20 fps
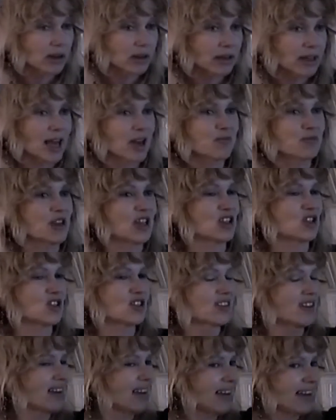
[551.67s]
That means
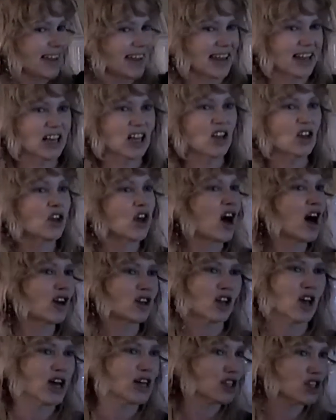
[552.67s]
any long
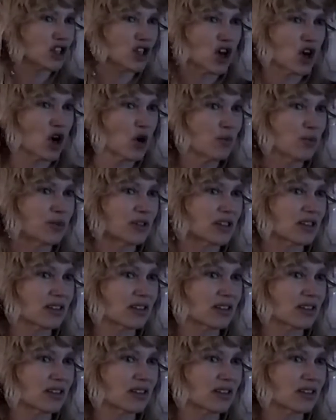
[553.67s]
lost hopes,